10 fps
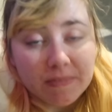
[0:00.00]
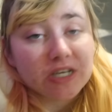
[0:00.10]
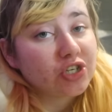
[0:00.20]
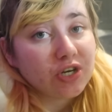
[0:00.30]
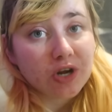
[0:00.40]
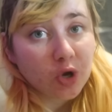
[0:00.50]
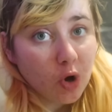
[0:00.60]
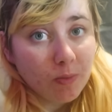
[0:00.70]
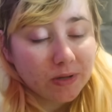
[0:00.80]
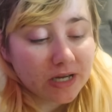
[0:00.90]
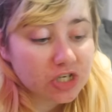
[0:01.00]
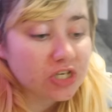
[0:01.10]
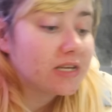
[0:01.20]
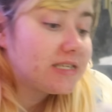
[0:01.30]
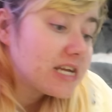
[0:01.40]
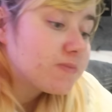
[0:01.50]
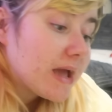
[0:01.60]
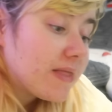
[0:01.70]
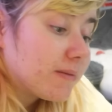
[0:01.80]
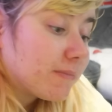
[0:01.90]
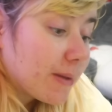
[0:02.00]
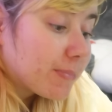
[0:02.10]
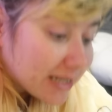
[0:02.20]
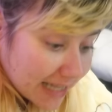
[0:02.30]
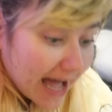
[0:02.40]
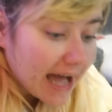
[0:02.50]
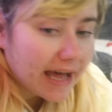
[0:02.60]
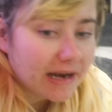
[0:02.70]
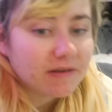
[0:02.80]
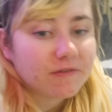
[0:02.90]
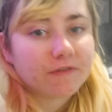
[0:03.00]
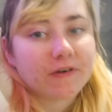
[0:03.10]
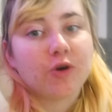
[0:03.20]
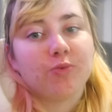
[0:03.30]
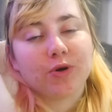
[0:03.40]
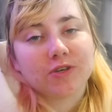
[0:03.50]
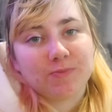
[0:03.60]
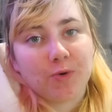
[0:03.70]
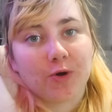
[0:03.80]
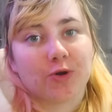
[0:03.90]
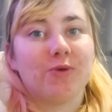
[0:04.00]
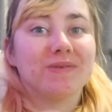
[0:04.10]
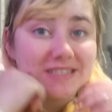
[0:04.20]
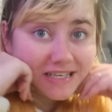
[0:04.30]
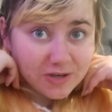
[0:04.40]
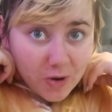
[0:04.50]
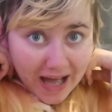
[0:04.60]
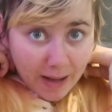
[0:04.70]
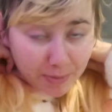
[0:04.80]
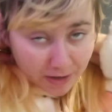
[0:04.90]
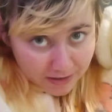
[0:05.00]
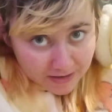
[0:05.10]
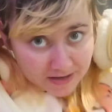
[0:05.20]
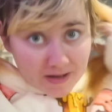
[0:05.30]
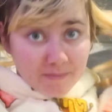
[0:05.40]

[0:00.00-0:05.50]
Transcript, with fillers: Mission accomplished. Did mean that my plan for Final Book Support Group did not happen.